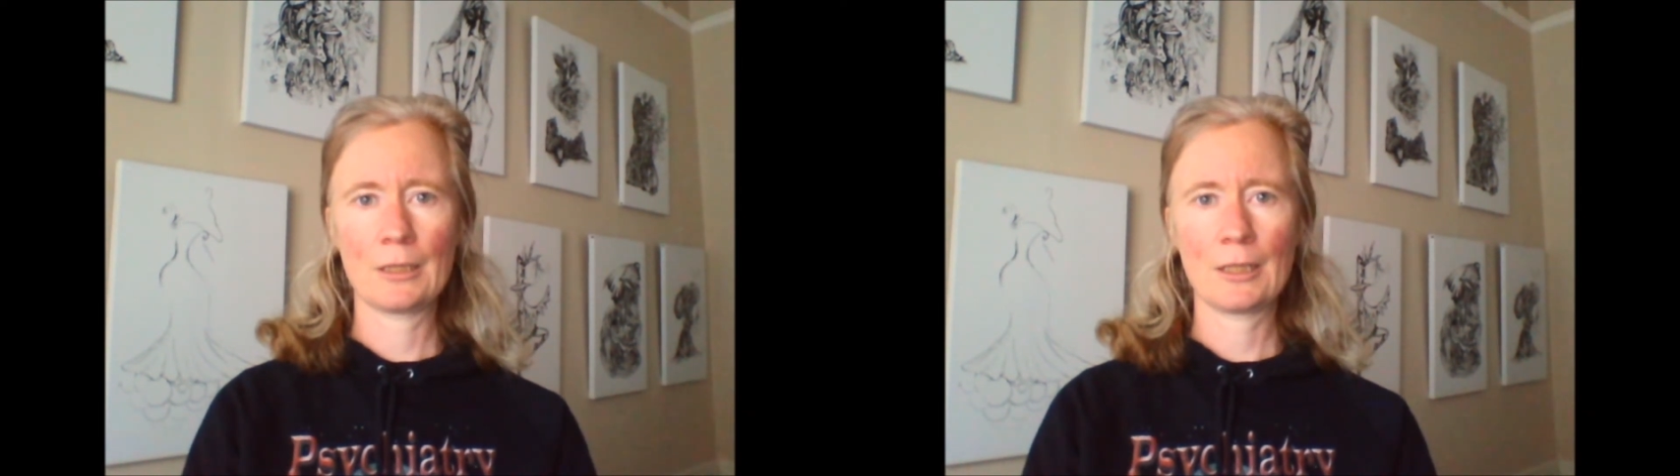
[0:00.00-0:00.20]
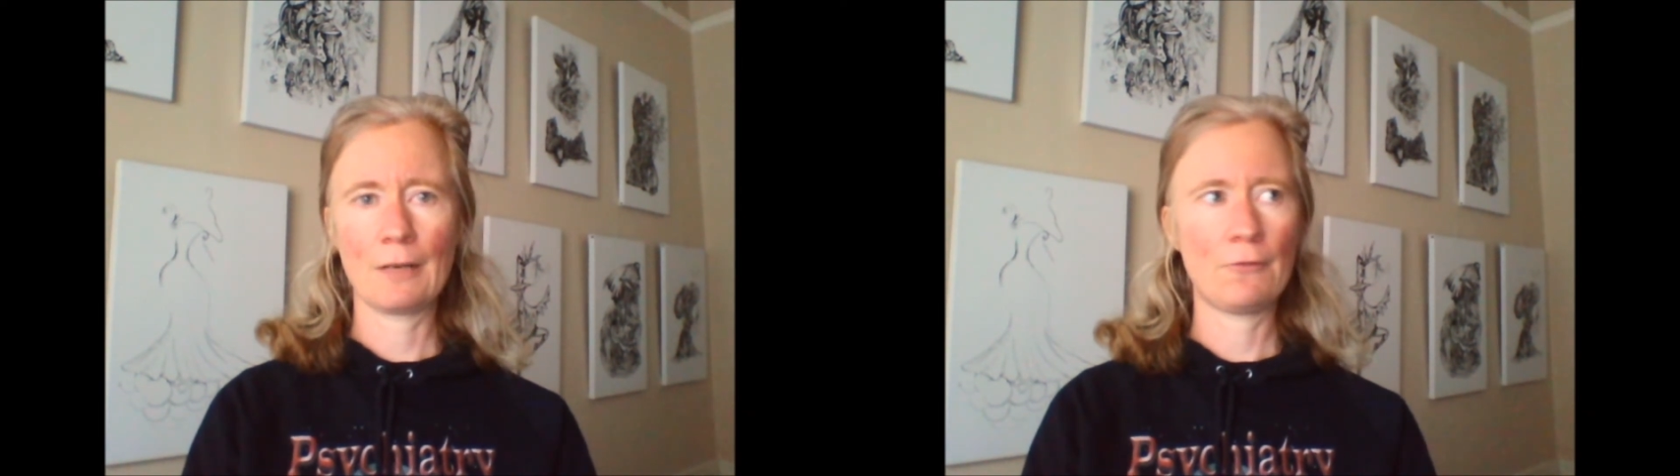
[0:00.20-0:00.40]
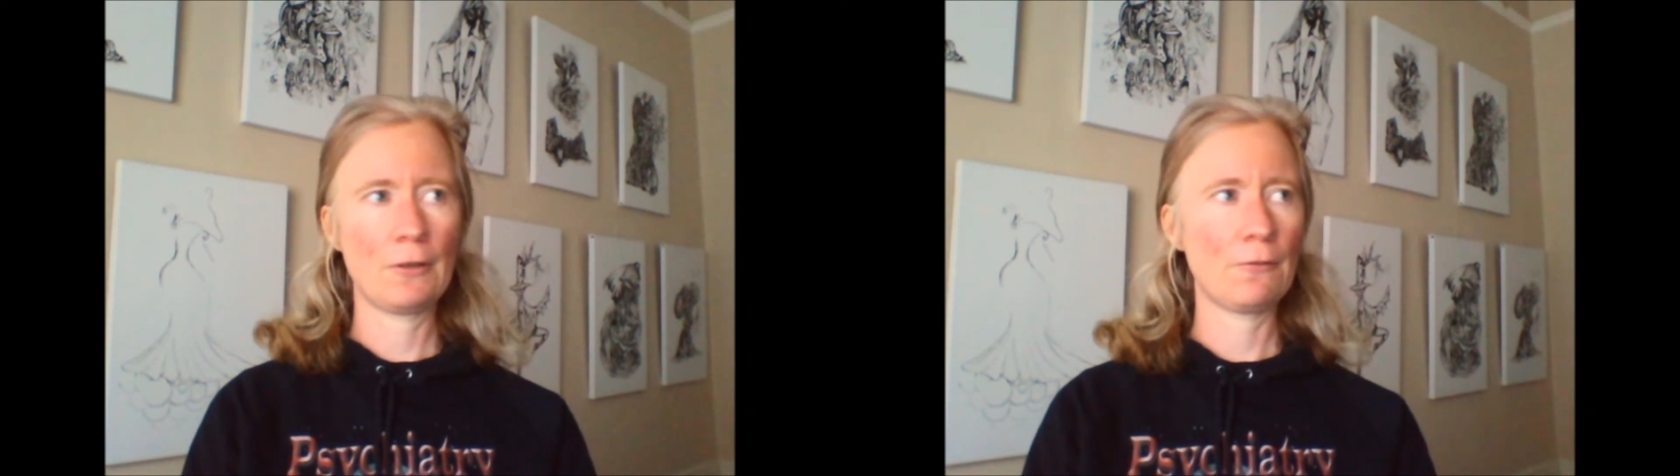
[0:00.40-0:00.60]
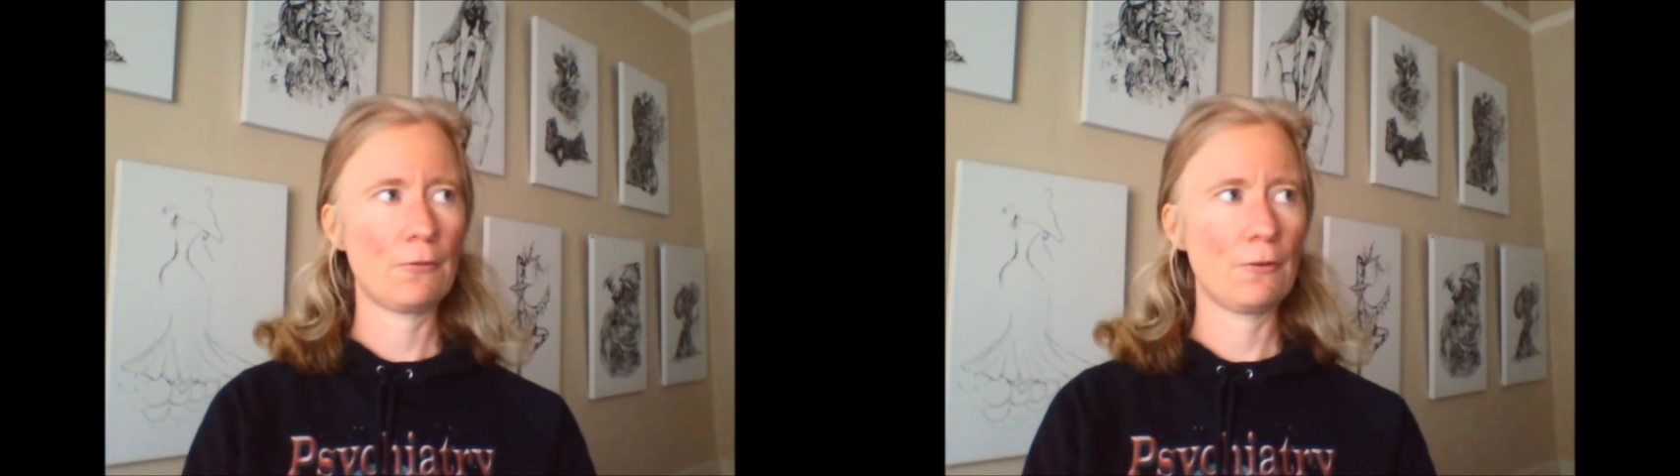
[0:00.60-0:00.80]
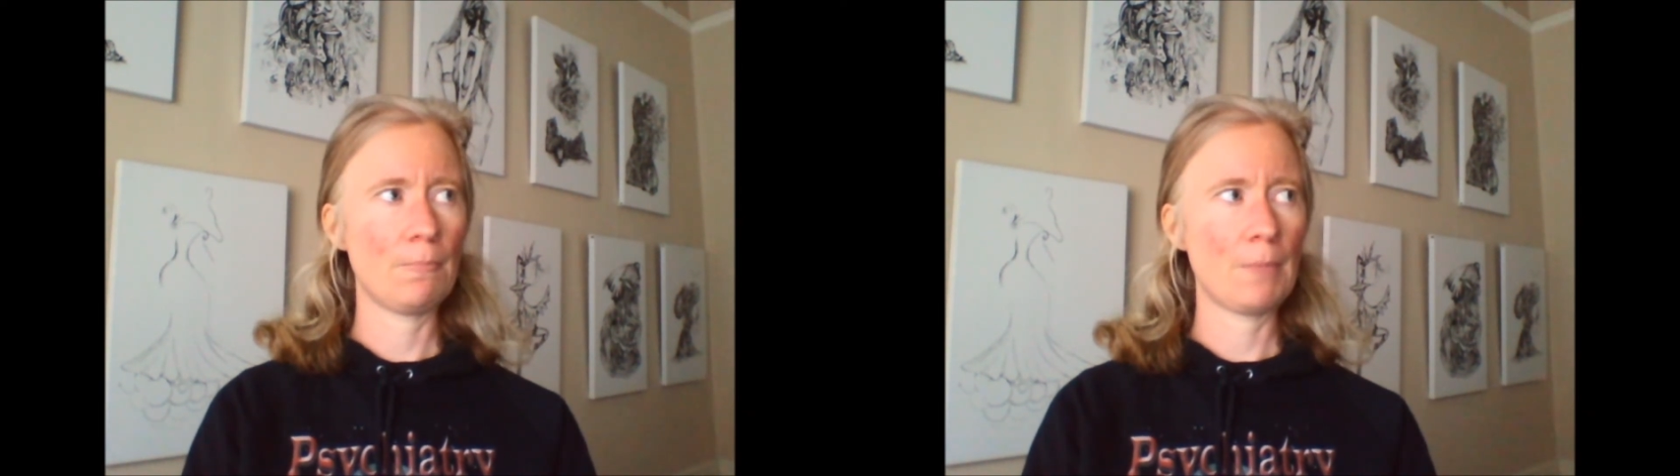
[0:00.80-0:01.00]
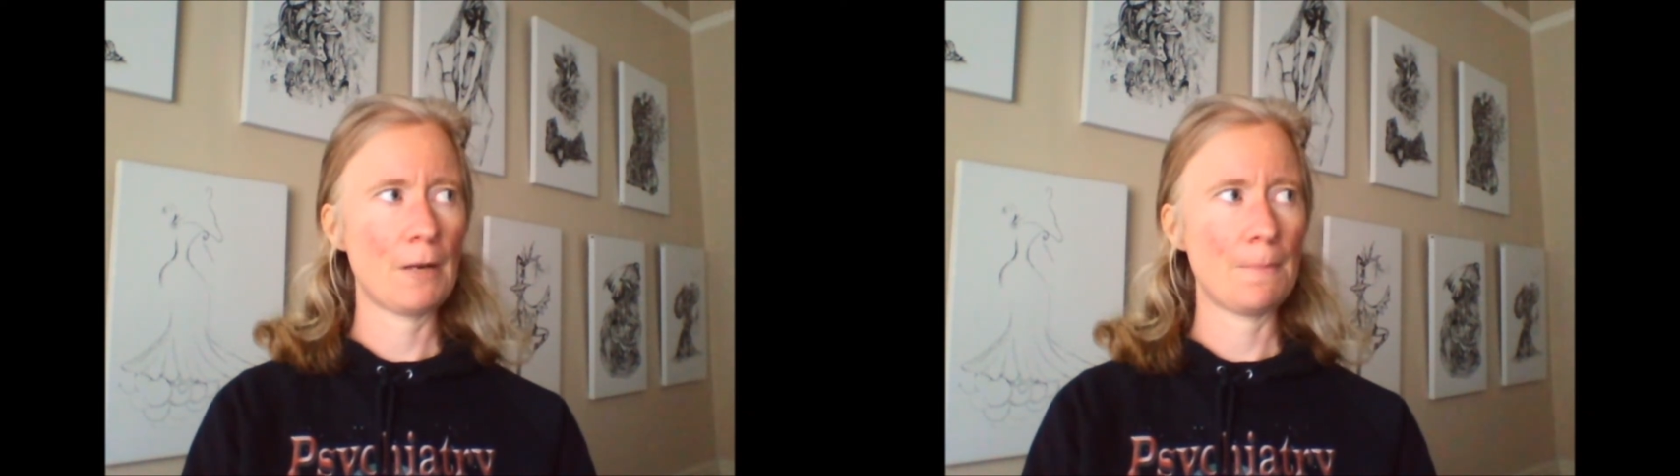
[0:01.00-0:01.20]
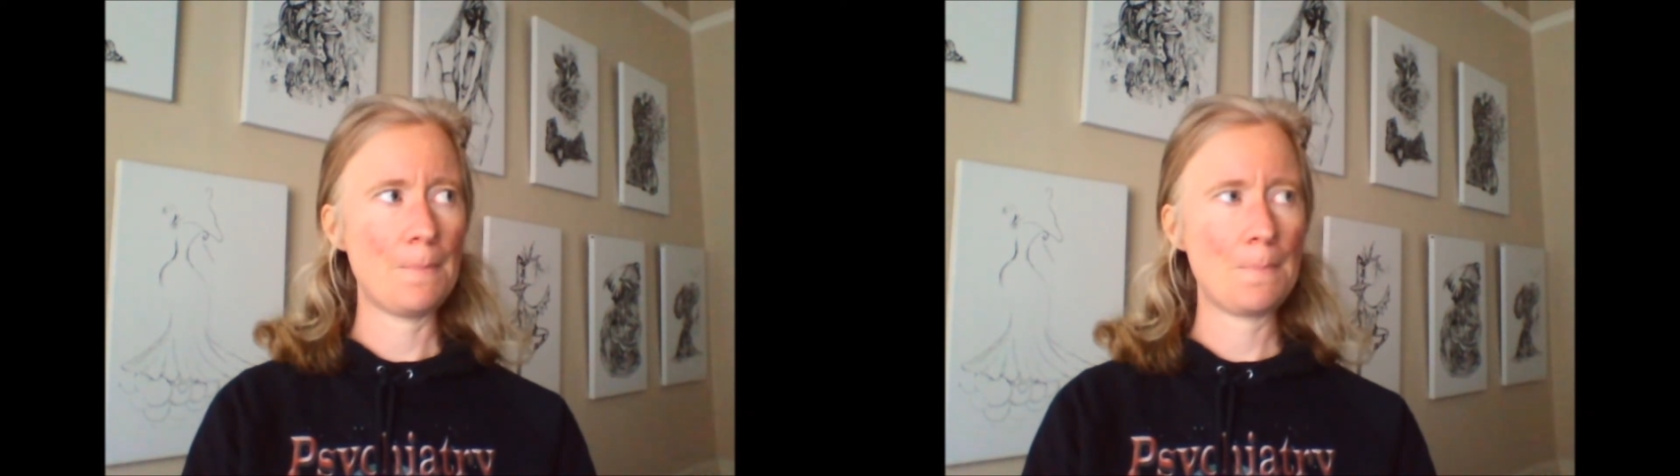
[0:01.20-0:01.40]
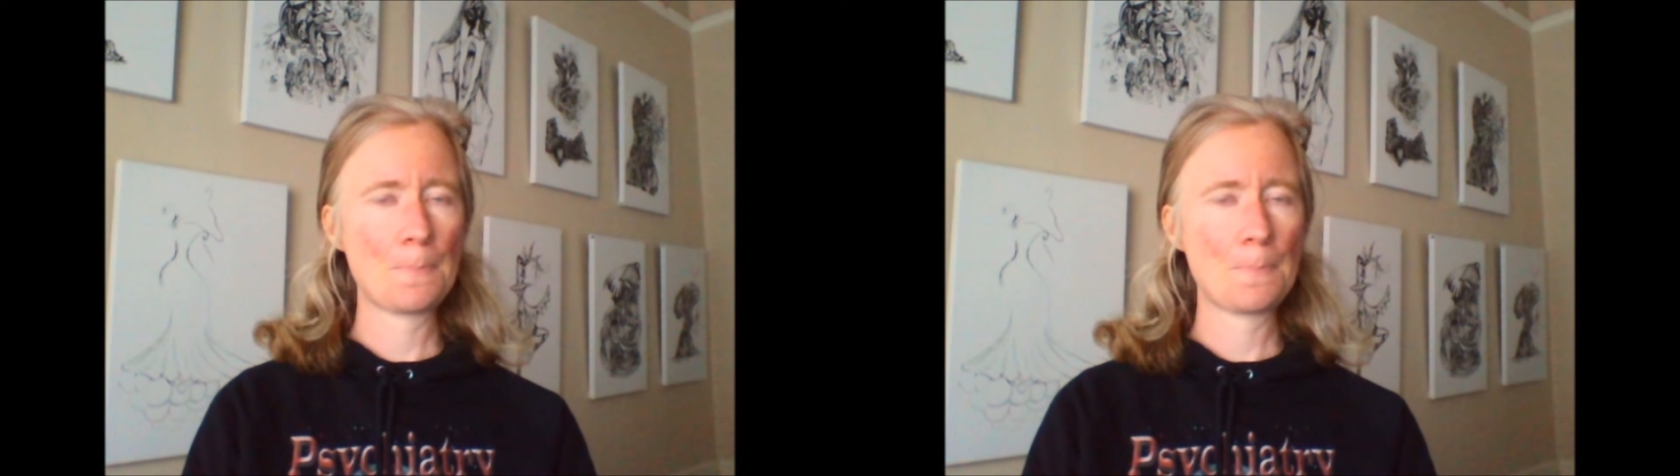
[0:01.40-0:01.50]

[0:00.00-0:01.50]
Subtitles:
suffering from